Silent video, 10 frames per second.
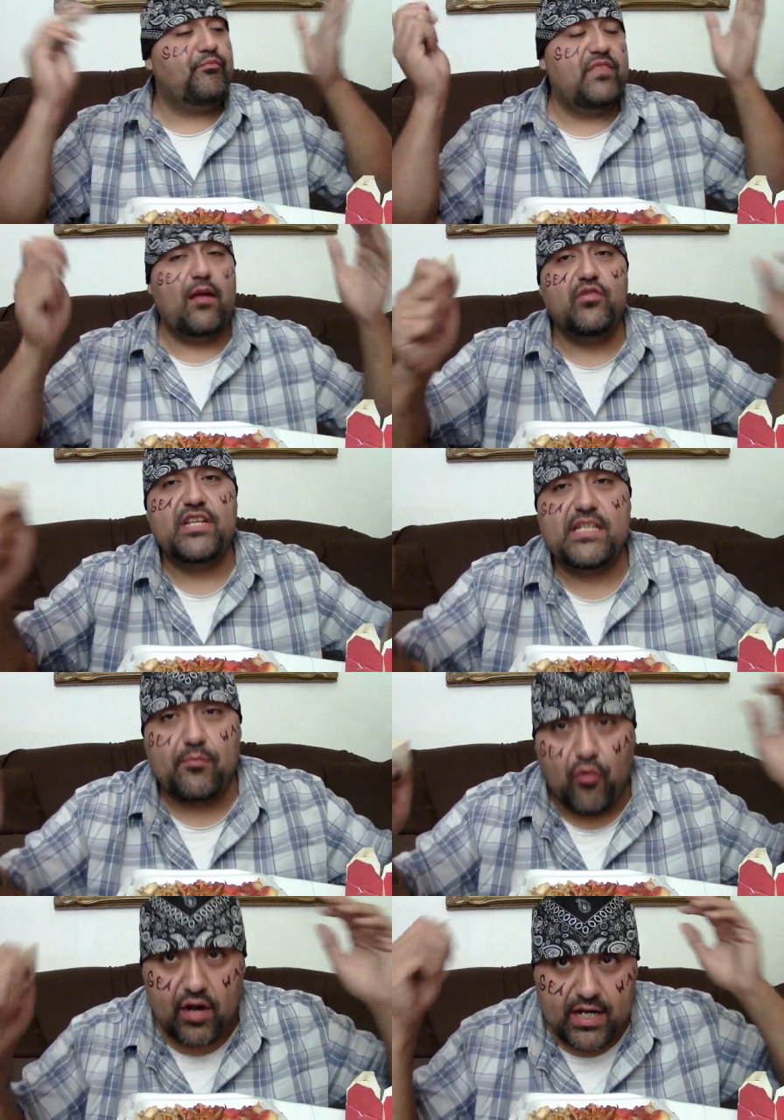They were
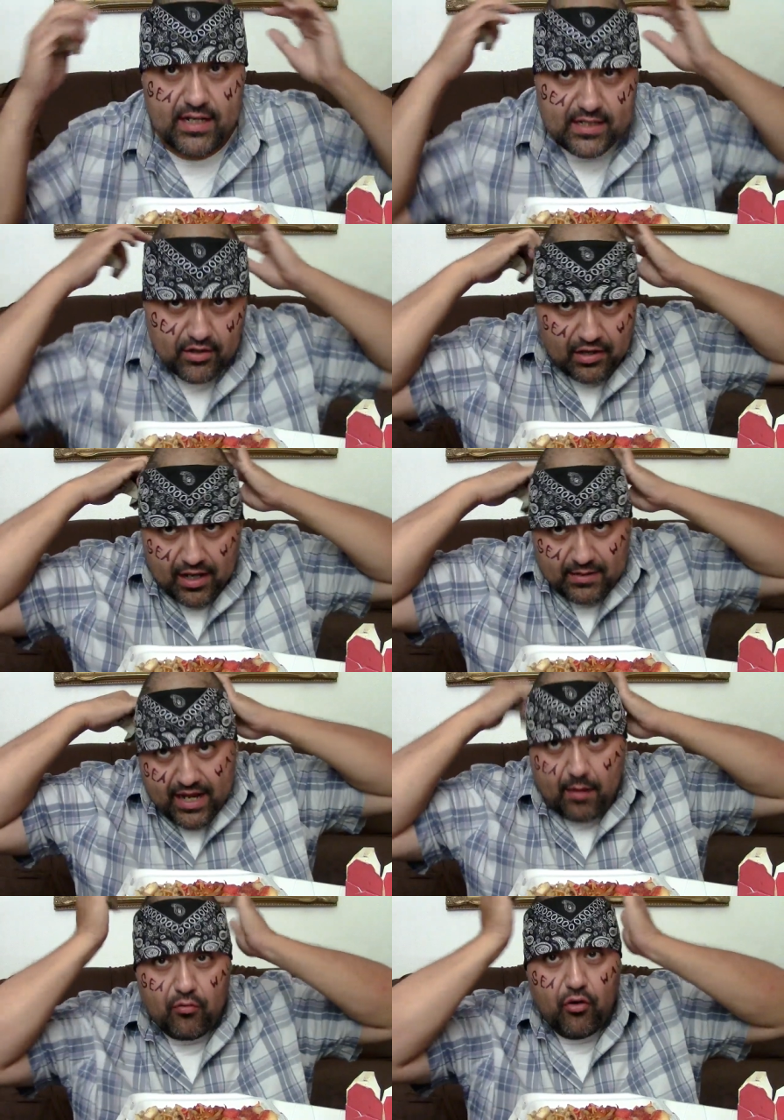disappointed. They were like,
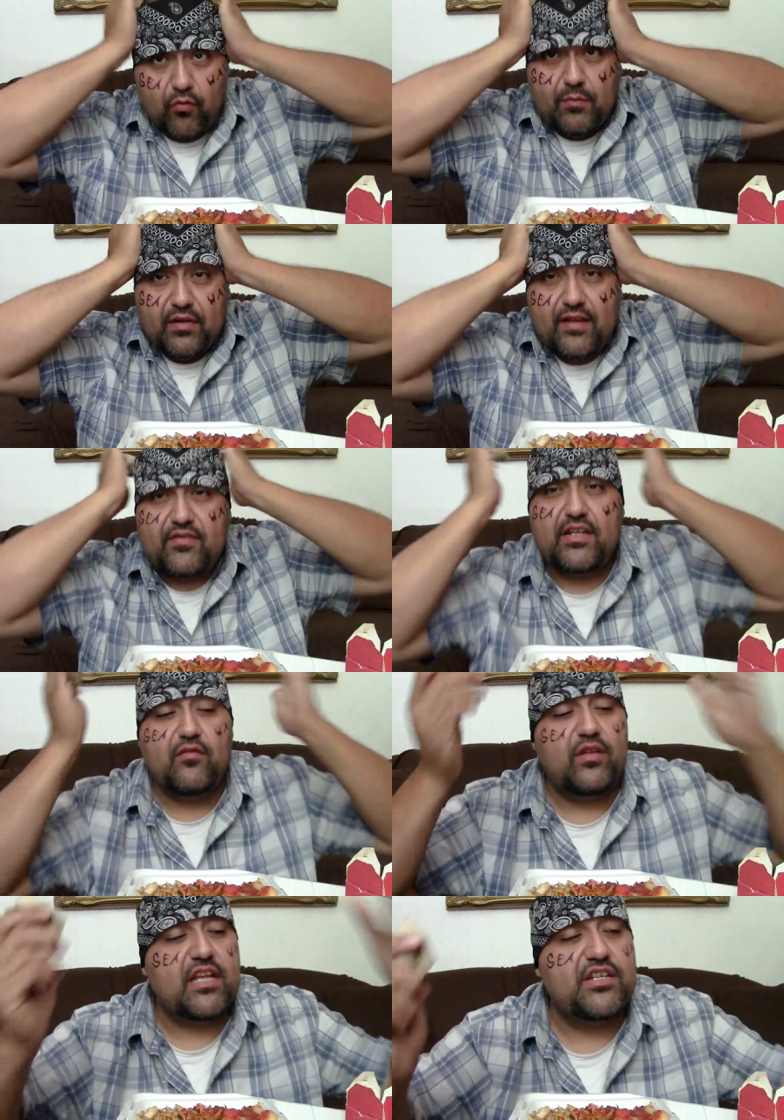damn, bro, we believed in you.
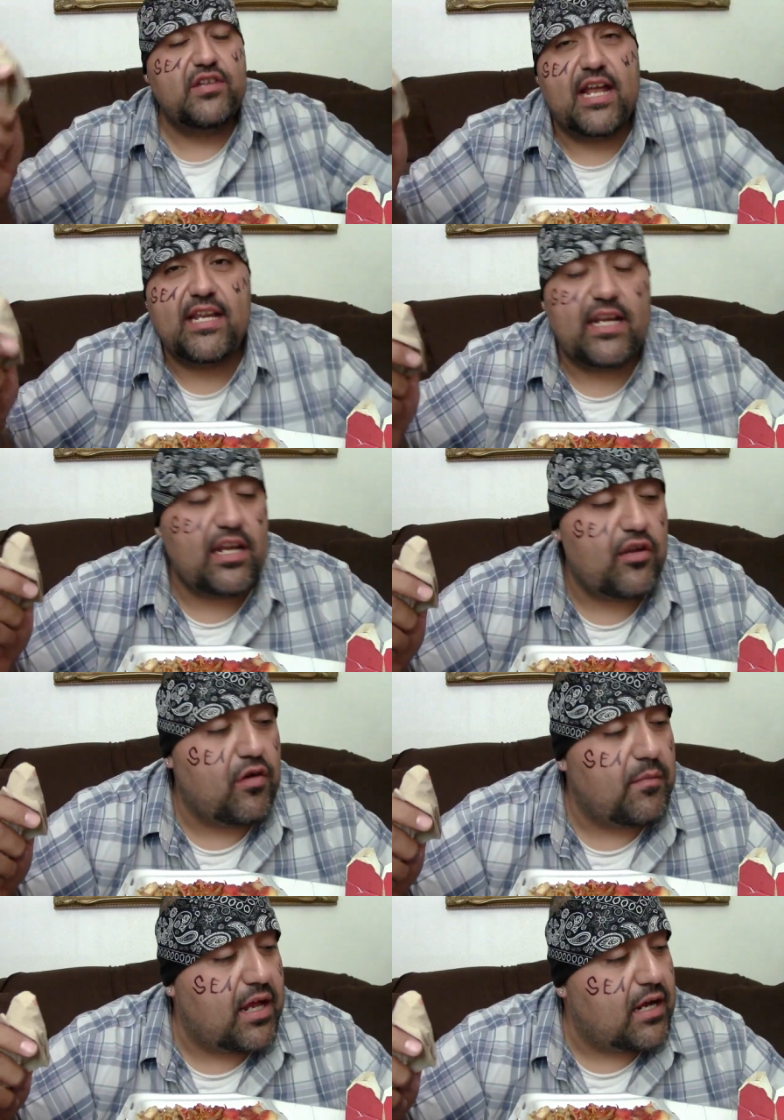We thought you had it in you.
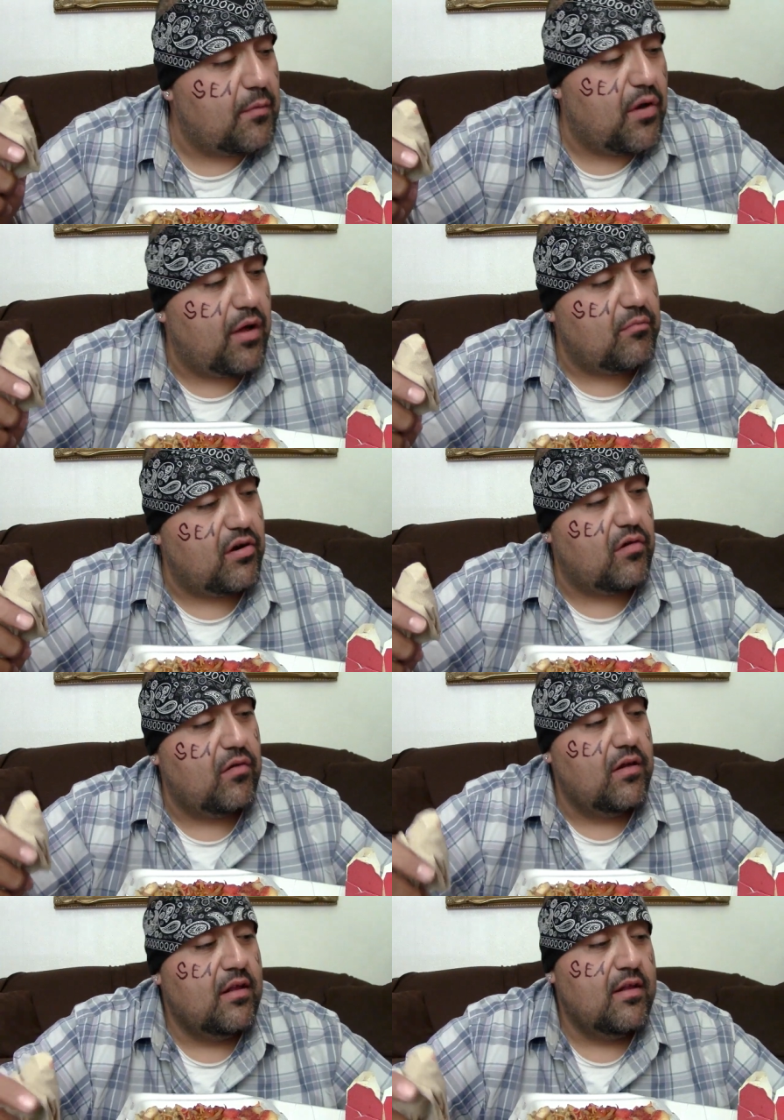I'm like, come on, bro. Like,
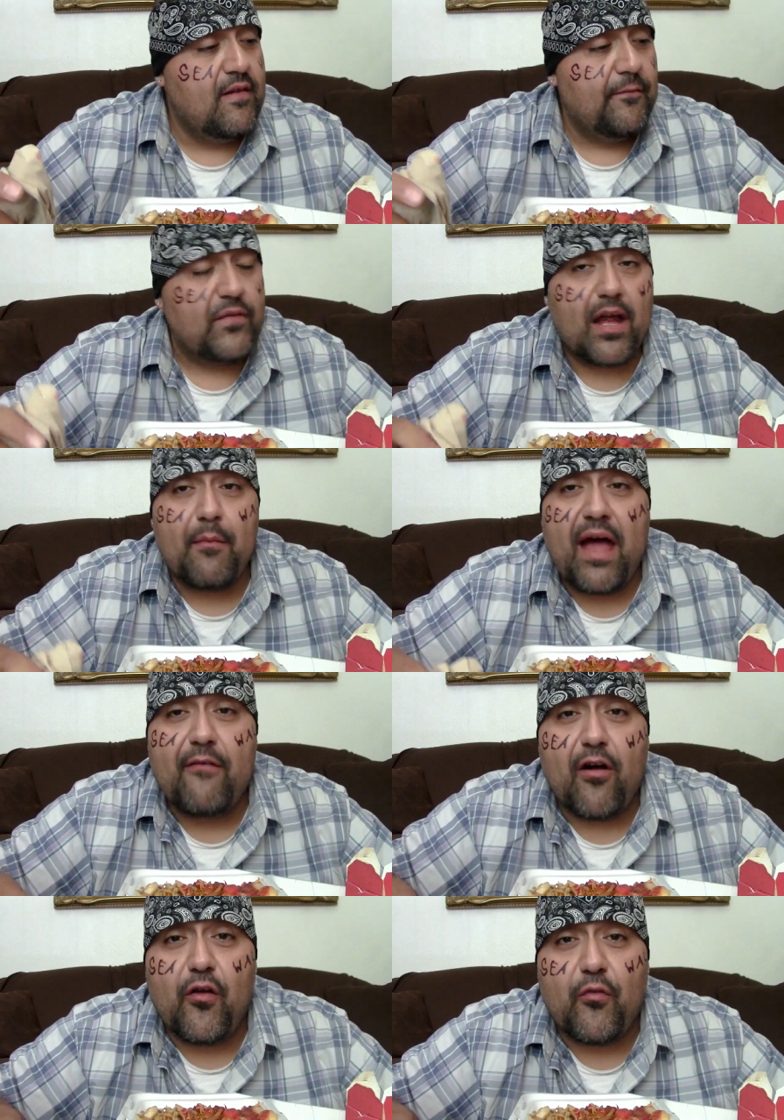I'm going to have
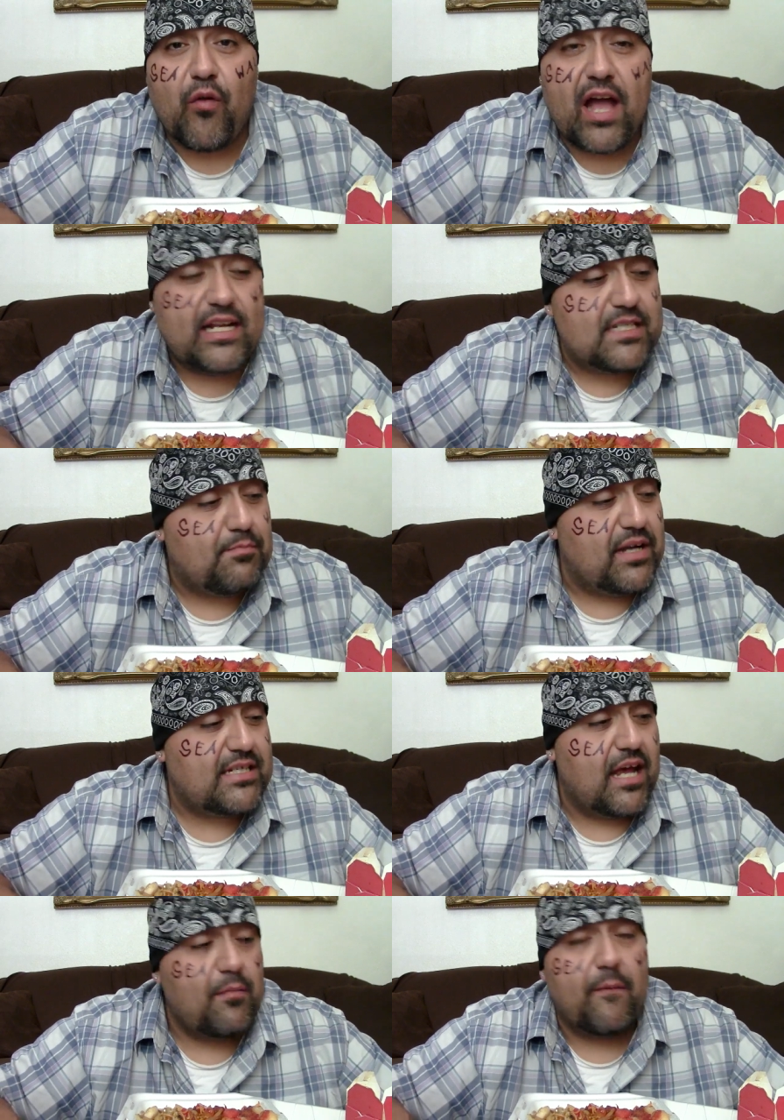arthritis by
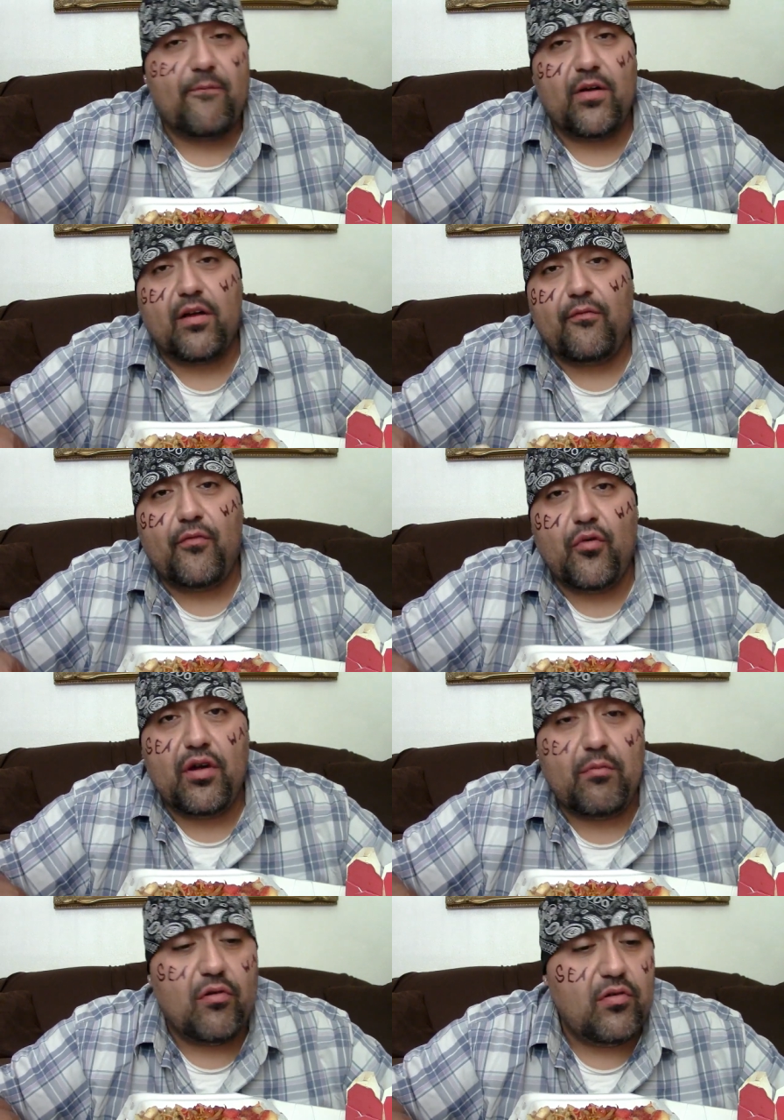time I'm fucking
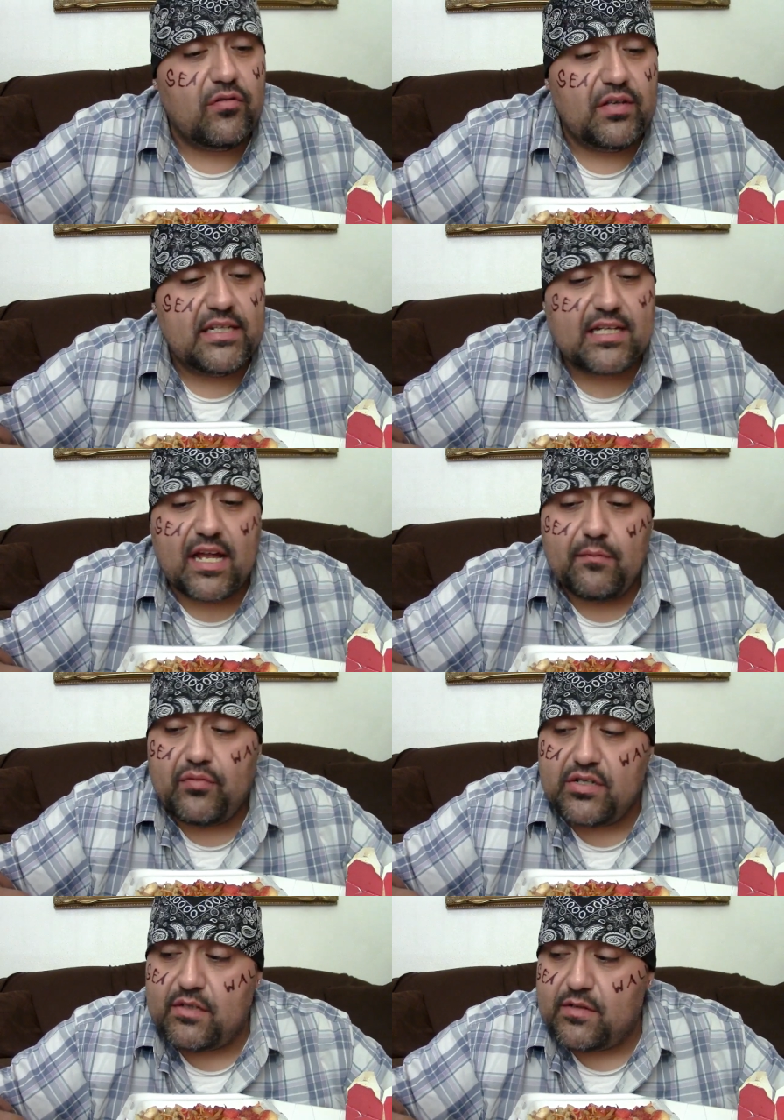40, bro, doing these kind of
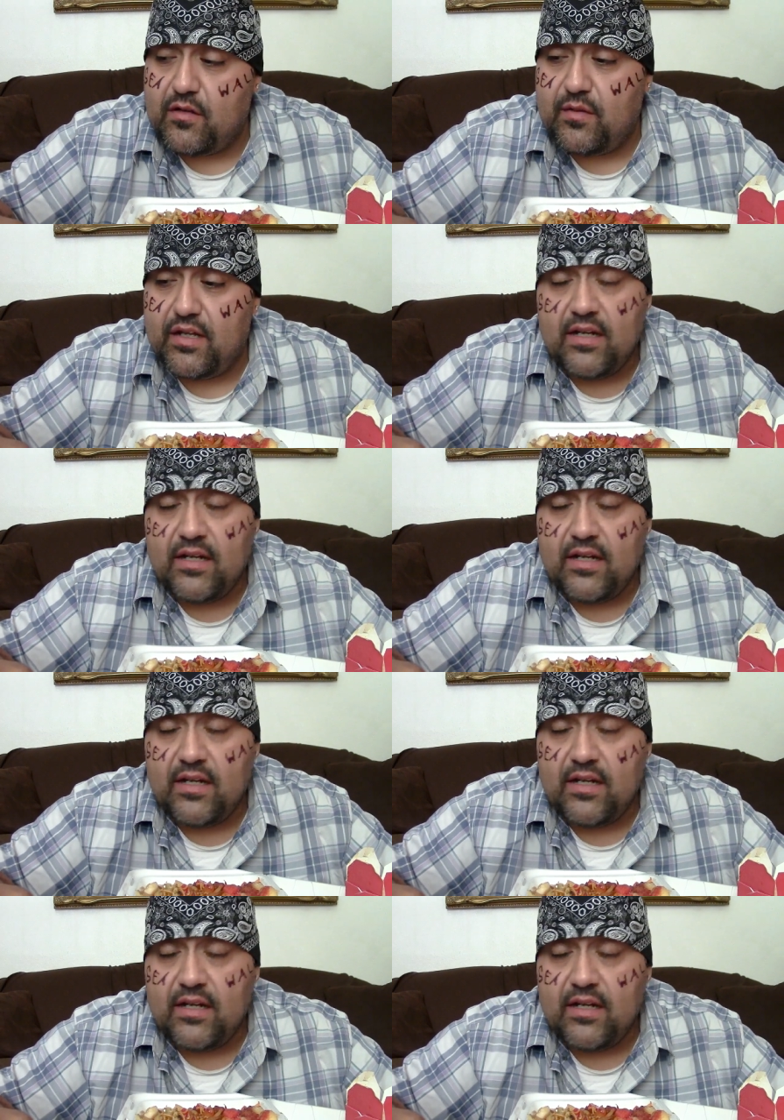push ups, homie.